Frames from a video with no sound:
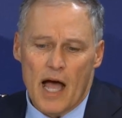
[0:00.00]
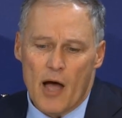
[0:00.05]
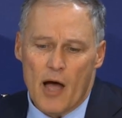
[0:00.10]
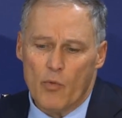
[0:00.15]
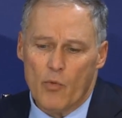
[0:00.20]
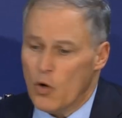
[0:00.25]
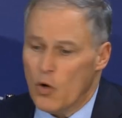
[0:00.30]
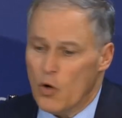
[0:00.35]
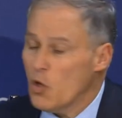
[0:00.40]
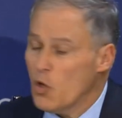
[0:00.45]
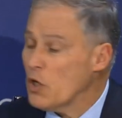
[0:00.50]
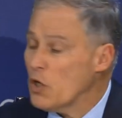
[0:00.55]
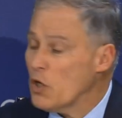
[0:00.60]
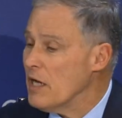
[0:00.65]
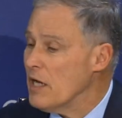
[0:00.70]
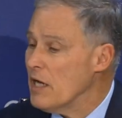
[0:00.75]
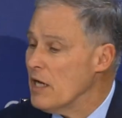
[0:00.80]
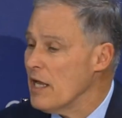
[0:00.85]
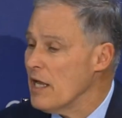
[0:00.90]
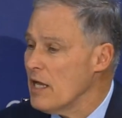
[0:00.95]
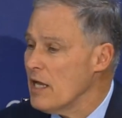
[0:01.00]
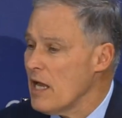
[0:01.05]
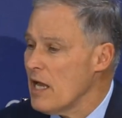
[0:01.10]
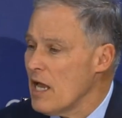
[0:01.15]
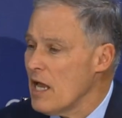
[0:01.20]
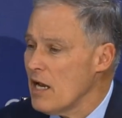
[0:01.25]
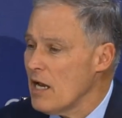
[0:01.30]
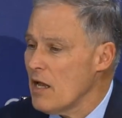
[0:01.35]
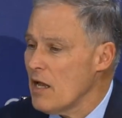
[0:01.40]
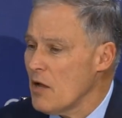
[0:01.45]
We are looking at
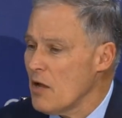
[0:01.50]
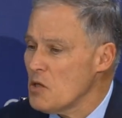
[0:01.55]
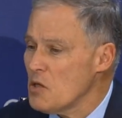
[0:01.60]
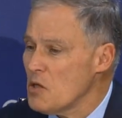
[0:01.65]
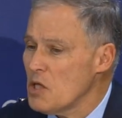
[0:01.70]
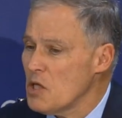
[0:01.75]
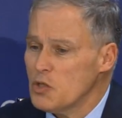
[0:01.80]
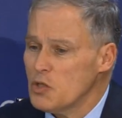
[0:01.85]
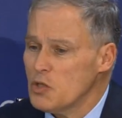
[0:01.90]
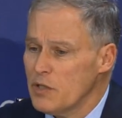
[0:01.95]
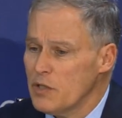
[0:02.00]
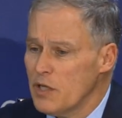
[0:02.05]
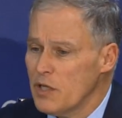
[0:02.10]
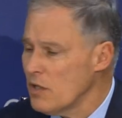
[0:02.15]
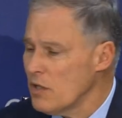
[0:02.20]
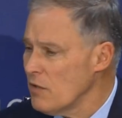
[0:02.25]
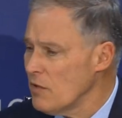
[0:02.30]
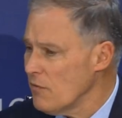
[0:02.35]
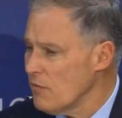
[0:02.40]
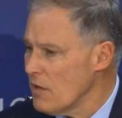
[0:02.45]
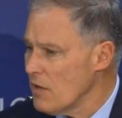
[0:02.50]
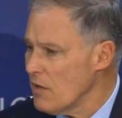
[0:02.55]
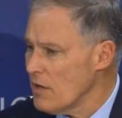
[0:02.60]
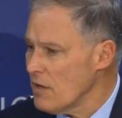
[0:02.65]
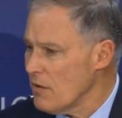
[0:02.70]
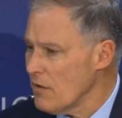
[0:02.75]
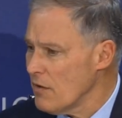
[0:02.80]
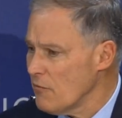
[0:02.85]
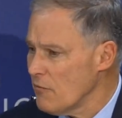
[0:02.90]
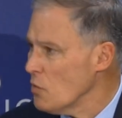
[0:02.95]
essentially a clean
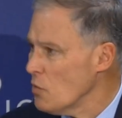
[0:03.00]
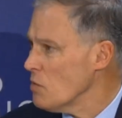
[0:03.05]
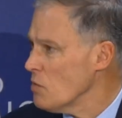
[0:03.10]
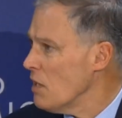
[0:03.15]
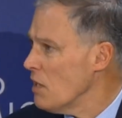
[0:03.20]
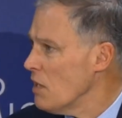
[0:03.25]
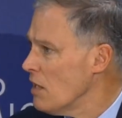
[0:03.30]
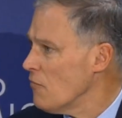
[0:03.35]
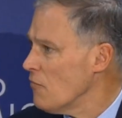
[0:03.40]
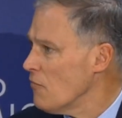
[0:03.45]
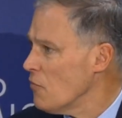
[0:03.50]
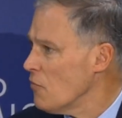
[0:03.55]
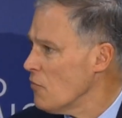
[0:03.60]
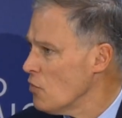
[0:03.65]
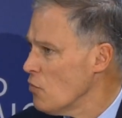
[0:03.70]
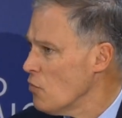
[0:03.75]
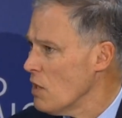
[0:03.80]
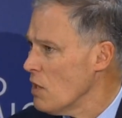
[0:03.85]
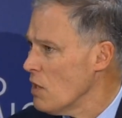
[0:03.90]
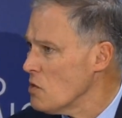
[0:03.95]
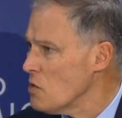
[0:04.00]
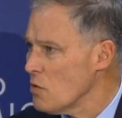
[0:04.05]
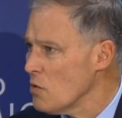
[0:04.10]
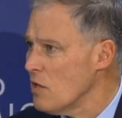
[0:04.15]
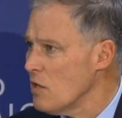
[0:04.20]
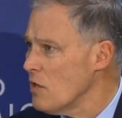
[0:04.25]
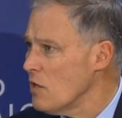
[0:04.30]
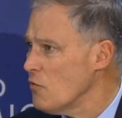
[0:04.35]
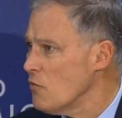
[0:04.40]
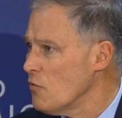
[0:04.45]
fuels mandate for the grid so that
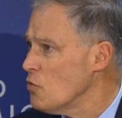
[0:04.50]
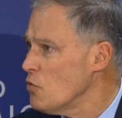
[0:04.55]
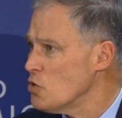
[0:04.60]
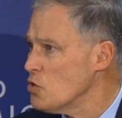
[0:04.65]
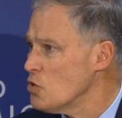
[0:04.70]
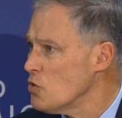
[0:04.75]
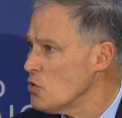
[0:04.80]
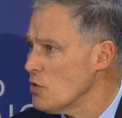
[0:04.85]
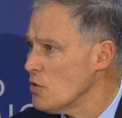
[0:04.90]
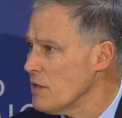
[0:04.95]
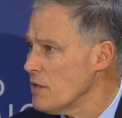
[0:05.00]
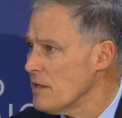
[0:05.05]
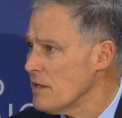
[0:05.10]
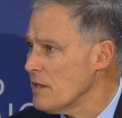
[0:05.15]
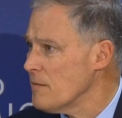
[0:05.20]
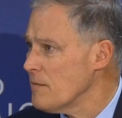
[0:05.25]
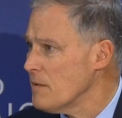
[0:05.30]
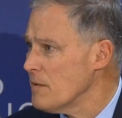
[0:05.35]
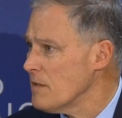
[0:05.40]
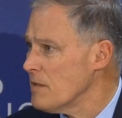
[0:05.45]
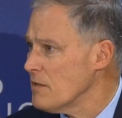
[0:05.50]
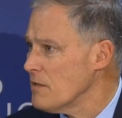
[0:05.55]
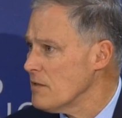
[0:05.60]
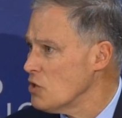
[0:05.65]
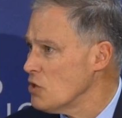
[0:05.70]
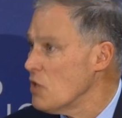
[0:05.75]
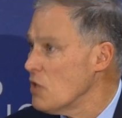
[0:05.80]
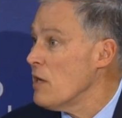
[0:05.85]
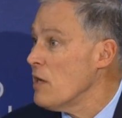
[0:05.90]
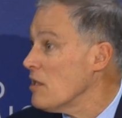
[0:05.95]
any future
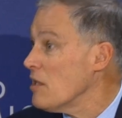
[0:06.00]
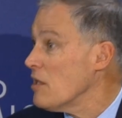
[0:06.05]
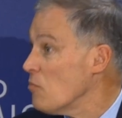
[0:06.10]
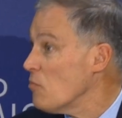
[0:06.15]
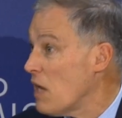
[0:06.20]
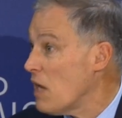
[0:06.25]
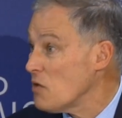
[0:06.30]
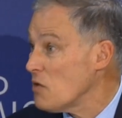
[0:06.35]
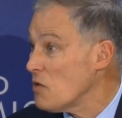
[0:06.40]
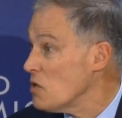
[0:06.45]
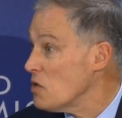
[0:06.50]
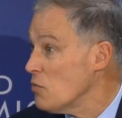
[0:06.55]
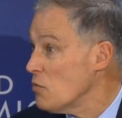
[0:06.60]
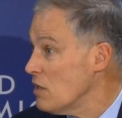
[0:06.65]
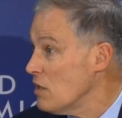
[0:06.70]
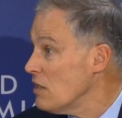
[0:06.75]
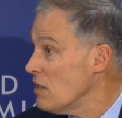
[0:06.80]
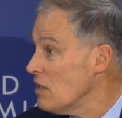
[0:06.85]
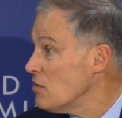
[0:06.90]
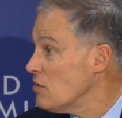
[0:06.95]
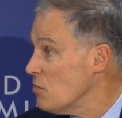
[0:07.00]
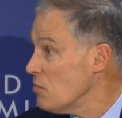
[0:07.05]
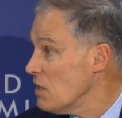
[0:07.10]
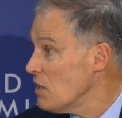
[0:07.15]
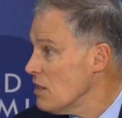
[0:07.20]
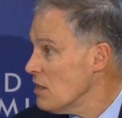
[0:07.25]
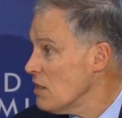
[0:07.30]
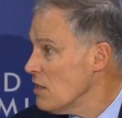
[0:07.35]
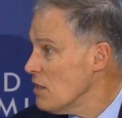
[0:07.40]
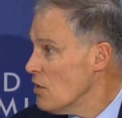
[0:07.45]
generating capacity would need to be
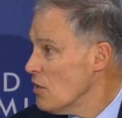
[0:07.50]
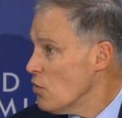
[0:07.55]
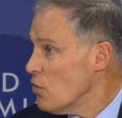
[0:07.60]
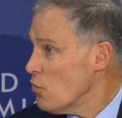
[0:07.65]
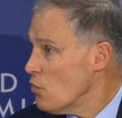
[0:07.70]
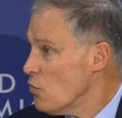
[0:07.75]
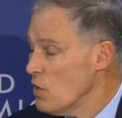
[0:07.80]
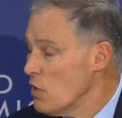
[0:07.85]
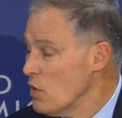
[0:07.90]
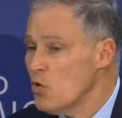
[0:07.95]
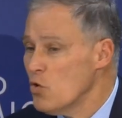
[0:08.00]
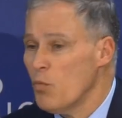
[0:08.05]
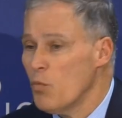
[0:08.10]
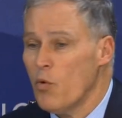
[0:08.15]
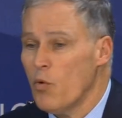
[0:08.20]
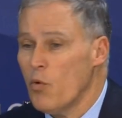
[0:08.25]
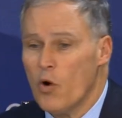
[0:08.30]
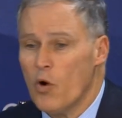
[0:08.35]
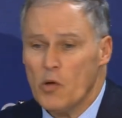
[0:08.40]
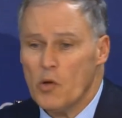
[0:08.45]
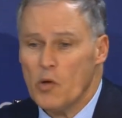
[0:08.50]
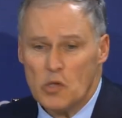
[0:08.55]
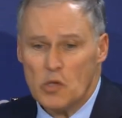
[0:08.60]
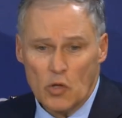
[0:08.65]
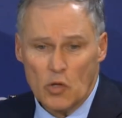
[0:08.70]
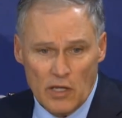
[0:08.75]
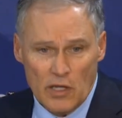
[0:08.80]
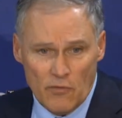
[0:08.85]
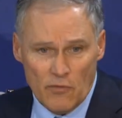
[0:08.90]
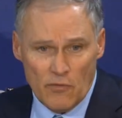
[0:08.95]
renewable. We're also
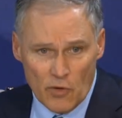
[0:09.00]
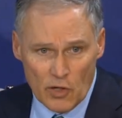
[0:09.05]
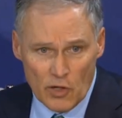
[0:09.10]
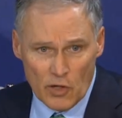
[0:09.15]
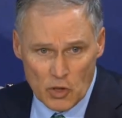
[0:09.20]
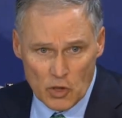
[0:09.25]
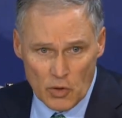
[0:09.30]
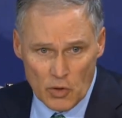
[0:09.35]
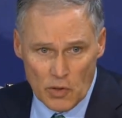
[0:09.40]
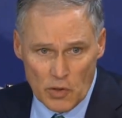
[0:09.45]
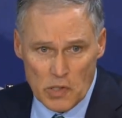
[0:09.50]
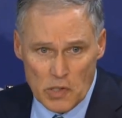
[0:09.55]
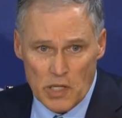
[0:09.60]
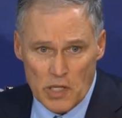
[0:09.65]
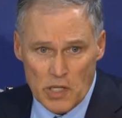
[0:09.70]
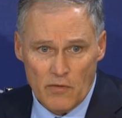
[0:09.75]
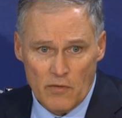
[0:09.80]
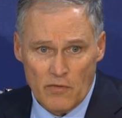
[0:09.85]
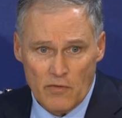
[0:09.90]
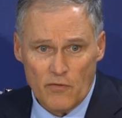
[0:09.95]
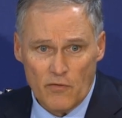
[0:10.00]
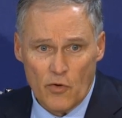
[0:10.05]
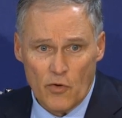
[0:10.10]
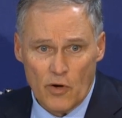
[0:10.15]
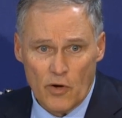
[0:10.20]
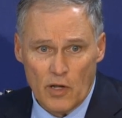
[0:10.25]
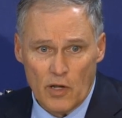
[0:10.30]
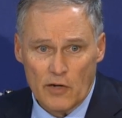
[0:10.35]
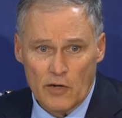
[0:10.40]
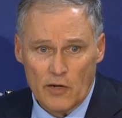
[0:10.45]
looking for additional incentives for
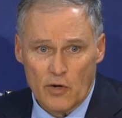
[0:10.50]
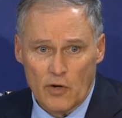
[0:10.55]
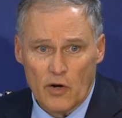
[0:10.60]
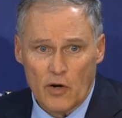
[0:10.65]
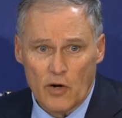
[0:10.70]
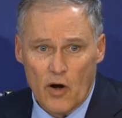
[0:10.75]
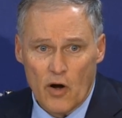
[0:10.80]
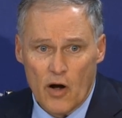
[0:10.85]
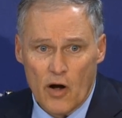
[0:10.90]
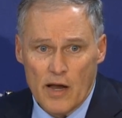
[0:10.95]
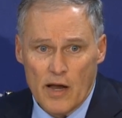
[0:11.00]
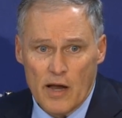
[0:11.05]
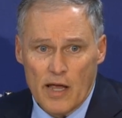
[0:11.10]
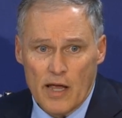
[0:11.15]
electric car